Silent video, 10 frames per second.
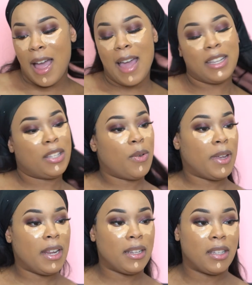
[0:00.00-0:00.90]
I had to
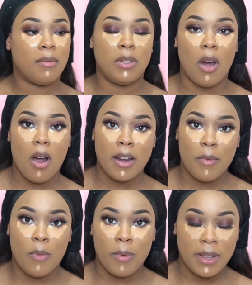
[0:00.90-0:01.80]
soak it in some Dawn
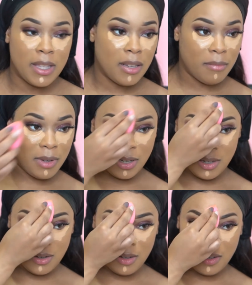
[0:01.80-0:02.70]
and some
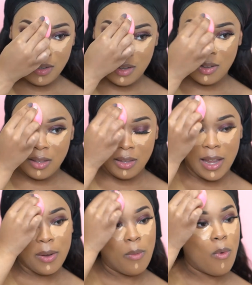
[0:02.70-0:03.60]

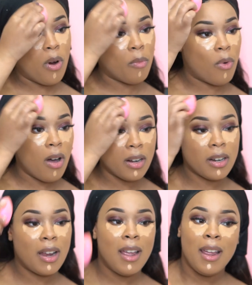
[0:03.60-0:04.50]
like warm
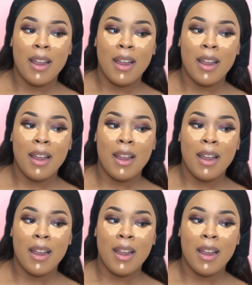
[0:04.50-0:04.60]
water.